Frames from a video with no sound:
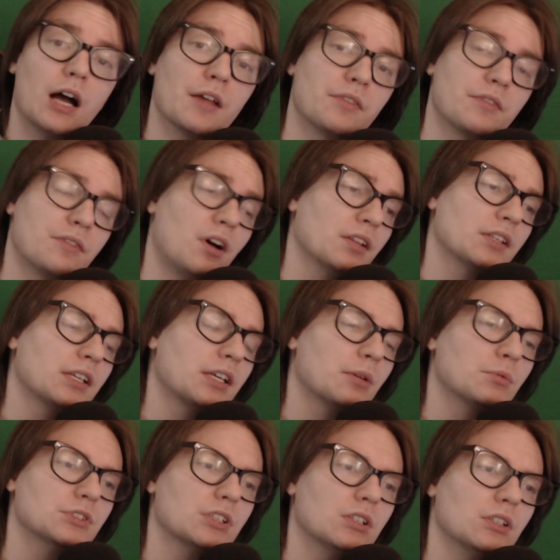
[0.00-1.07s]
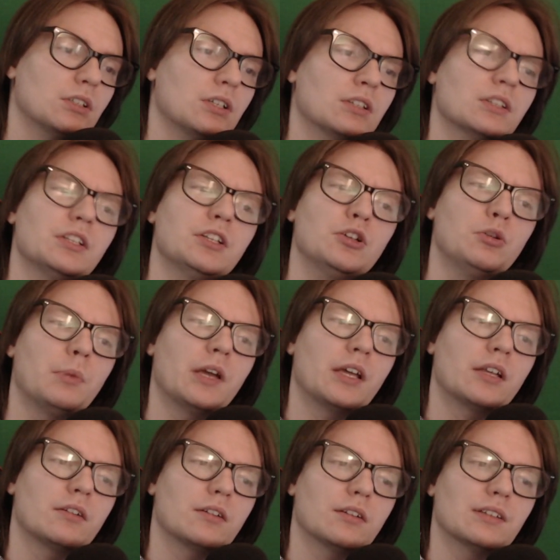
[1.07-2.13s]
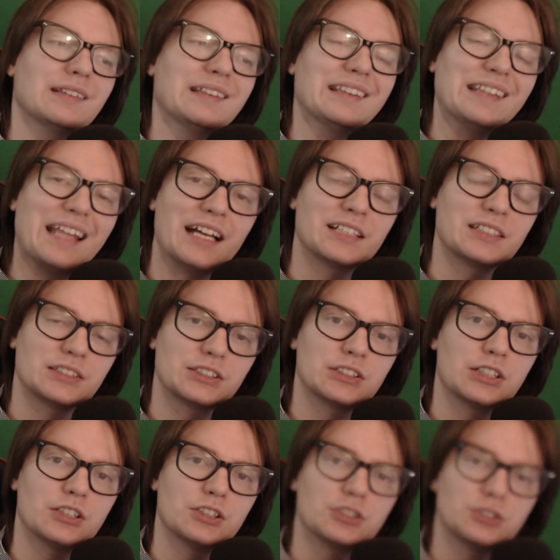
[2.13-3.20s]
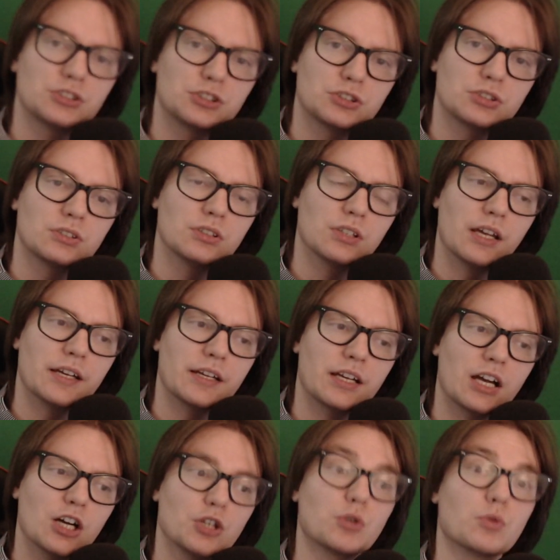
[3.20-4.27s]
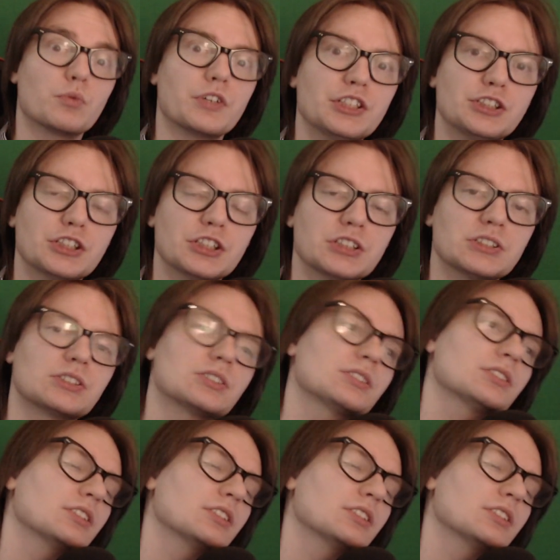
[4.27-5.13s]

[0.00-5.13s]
I thought that it was a little bit less like egregious.